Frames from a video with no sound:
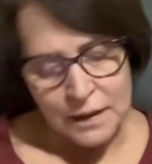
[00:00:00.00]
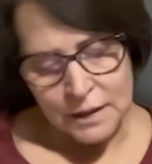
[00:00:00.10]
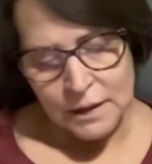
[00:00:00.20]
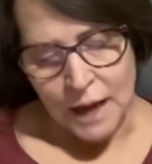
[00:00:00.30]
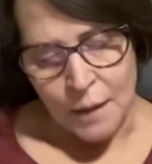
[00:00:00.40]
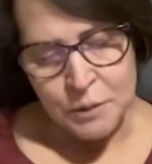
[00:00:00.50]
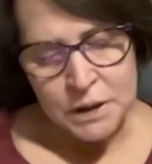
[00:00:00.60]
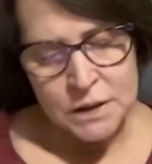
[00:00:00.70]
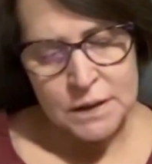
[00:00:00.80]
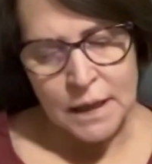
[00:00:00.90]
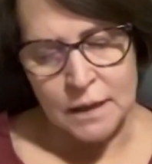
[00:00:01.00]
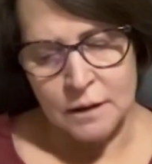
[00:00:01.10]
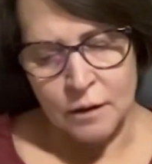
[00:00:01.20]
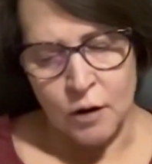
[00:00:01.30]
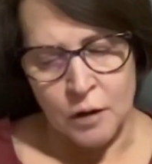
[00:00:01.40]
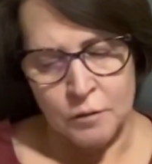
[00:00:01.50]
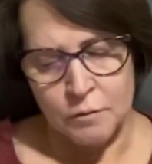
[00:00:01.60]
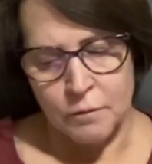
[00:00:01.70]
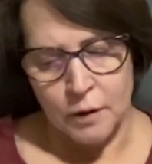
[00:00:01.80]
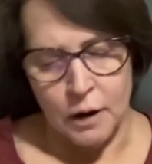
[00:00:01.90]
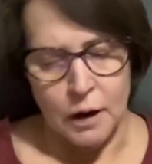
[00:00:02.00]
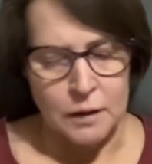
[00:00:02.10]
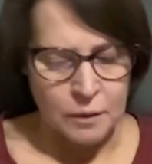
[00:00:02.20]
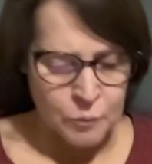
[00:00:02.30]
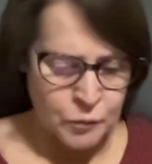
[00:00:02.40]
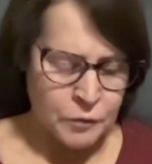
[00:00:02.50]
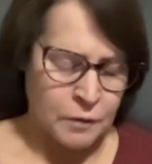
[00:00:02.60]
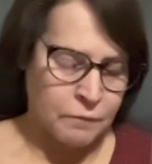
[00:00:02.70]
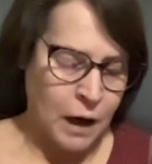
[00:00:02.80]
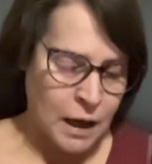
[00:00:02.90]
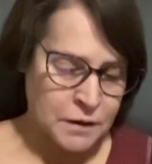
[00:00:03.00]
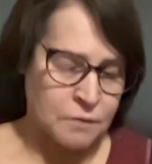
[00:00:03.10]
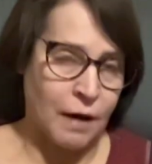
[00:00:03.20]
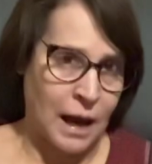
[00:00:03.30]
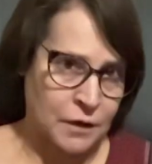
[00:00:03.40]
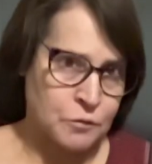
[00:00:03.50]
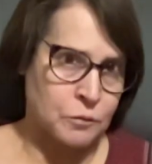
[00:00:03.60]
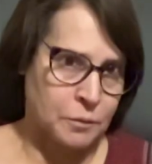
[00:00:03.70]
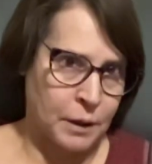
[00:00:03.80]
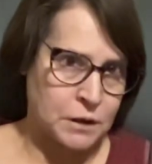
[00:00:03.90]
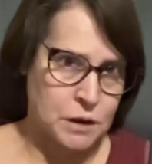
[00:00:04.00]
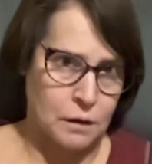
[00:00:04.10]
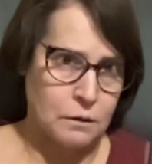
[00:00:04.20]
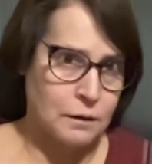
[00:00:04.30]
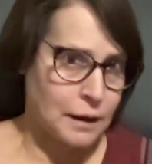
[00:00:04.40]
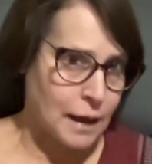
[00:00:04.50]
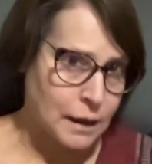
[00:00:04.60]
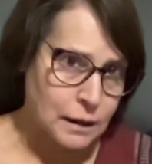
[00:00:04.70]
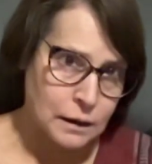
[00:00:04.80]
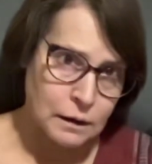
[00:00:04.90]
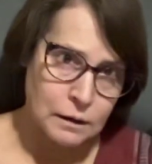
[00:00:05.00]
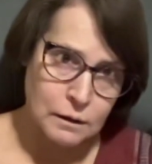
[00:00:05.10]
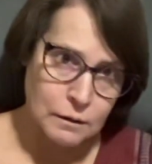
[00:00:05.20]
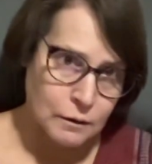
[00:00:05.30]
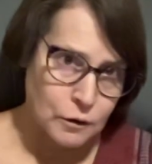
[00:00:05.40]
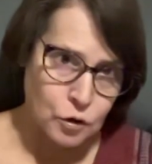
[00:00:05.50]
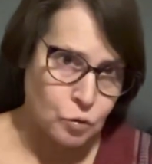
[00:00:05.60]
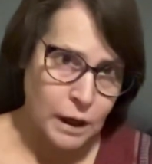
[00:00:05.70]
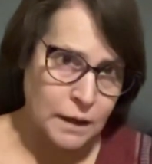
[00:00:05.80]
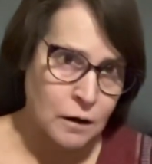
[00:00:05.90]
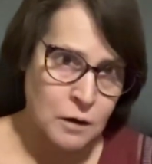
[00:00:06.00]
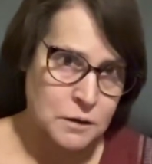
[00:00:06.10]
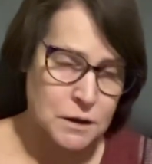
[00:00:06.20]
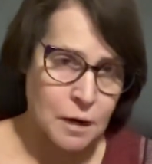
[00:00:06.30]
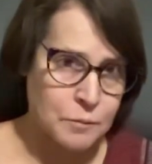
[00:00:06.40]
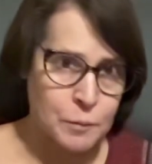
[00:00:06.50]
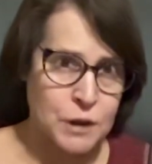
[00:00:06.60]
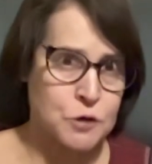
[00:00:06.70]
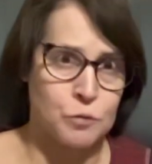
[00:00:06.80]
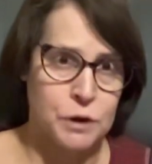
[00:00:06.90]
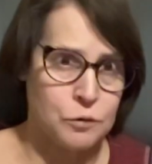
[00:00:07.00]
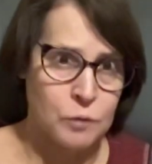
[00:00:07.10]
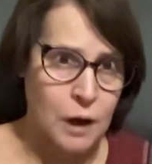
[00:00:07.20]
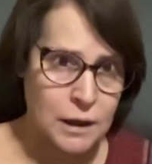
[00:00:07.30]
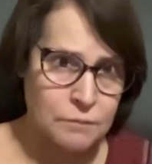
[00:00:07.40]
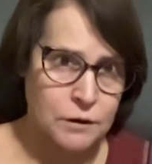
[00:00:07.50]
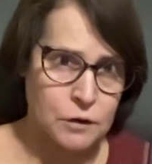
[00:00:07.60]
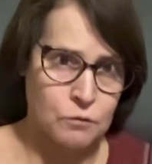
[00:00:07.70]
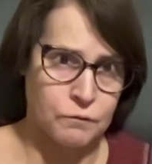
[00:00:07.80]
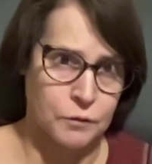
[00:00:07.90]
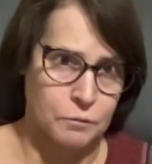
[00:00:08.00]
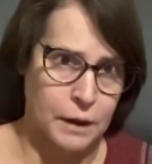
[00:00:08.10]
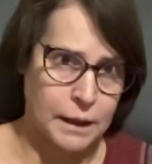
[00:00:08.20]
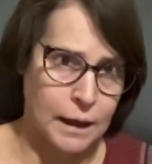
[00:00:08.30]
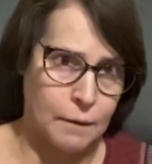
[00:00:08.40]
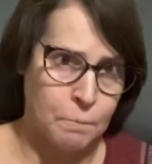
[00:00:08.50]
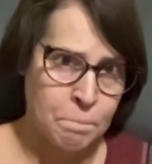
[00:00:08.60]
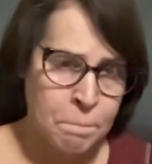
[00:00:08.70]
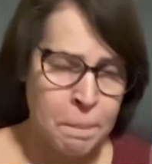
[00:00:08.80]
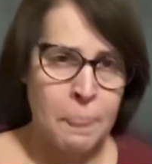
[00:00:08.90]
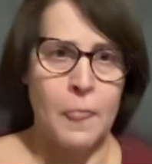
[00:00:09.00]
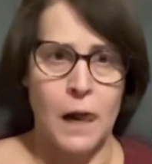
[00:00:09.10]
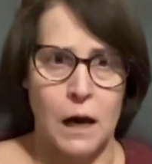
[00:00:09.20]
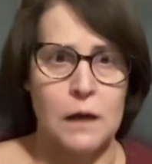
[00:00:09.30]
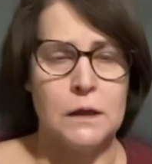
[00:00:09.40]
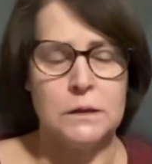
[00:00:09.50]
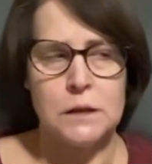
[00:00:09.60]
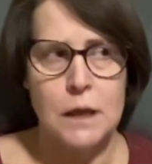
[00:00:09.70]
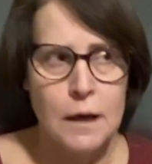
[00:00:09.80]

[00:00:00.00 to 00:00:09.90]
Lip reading: That being said, there are a number of kinds of actual dementia. You cannot stop dementia. We do not have a cure for it right now. And